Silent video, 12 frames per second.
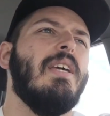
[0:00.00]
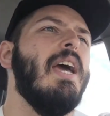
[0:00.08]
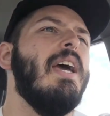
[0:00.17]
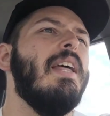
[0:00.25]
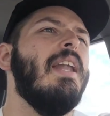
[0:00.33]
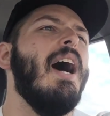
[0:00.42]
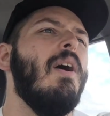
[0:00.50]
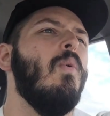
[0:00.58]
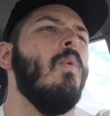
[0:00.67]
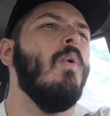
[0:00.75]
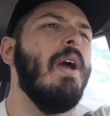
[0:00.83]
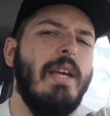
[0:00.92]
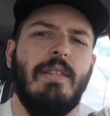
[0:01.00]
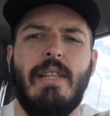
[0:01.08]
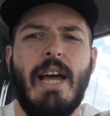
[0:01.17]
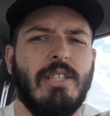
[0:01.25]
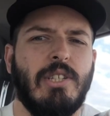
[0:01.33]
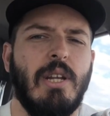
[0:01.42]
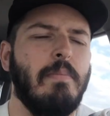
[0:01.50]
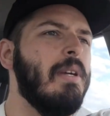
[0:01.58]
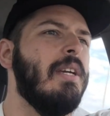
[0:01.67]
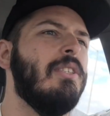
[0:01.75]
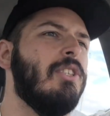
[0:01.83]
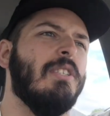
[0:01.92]
Cannot wait. That's going to
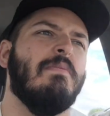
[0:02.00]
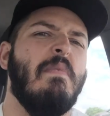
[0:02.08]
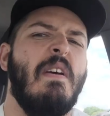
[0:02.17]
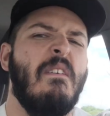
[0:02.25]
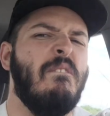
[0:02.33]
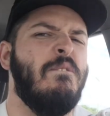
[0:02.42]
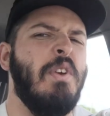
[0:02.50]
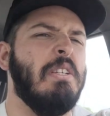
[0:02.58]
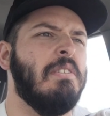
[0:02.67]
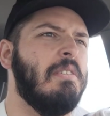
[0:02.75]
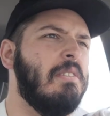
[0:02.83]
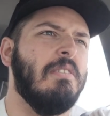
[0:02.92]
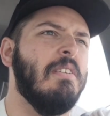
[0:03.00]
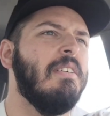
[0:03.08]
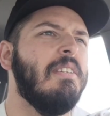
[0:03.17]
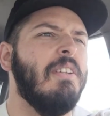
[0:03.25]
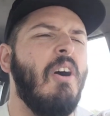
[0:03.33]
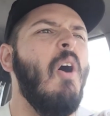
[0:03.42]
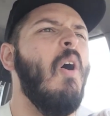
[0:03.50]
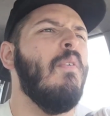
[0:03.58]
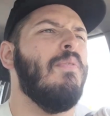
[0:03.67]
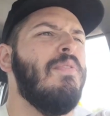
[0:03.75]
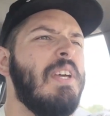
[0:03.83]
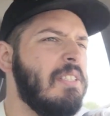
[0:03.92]
be just fists, all
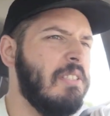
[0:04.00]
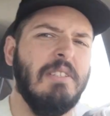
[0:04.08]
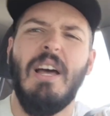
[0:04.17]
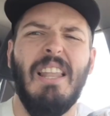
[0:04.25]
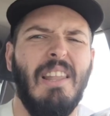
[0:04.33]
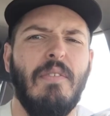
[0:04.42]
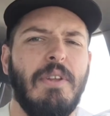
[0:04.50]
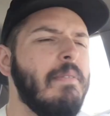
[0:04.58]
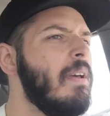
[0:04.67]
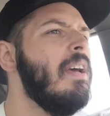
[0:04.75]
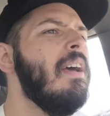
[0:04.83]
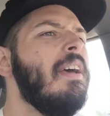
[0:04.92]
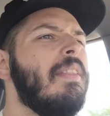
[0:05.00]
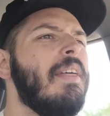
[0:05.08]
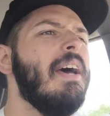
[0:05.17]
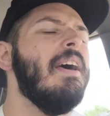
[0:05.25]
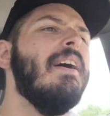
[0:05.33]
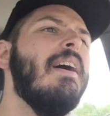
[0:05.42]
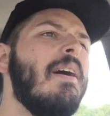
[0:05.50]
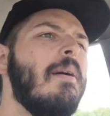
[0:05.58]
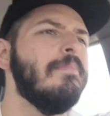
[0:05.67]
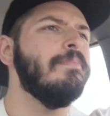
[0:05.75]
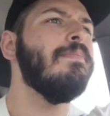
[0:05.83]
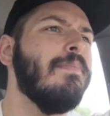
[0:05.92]
fists. I love it. Then um,